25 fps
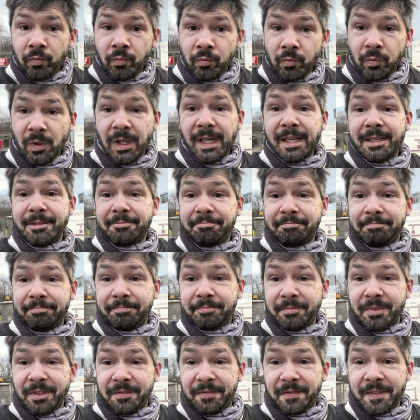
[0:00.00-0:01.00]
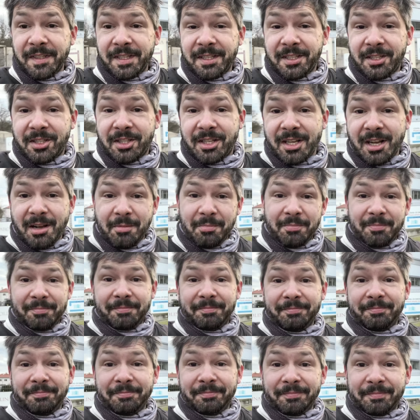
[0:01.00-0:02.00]
Well, the first stop,
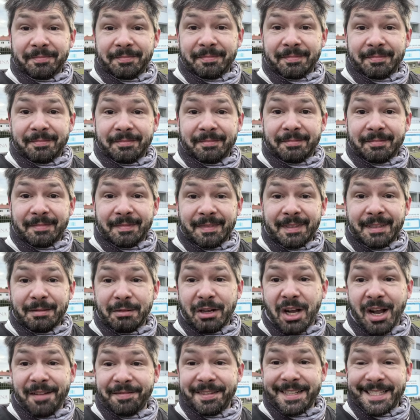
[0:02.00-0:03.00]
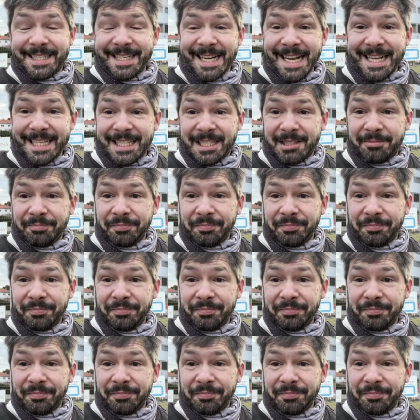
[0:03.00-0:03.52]
COVID test,